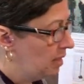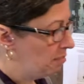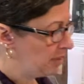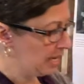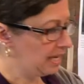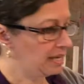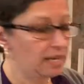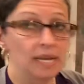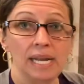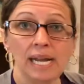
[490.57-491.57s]
but it
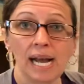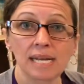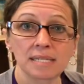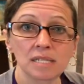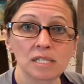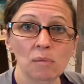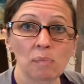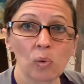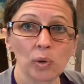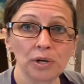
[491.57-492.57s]
has a
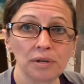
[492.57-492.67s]
support.